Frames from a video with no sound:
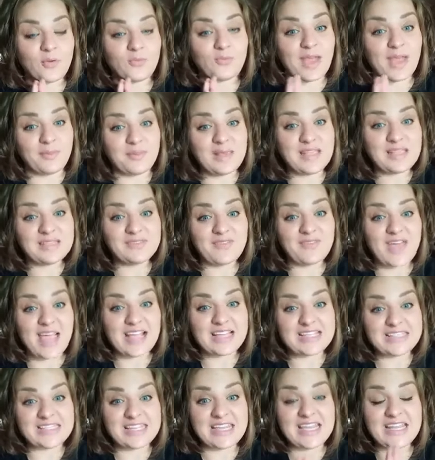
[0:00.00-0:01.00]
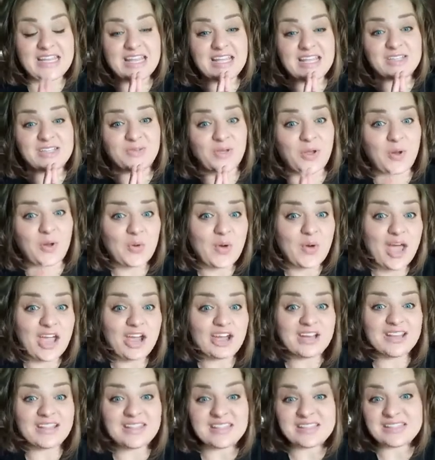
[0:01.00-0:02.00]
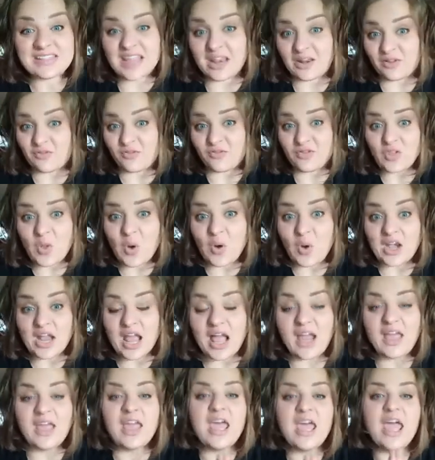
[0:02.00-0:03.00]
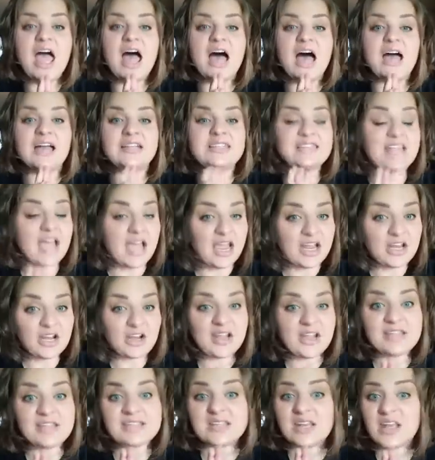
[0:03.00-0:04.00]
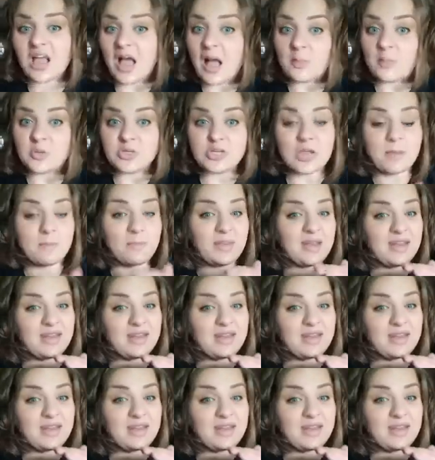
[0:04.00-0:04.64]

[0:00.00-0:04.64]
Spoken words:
rabies vaccine is required in the state of Florida. A titer is an option, but it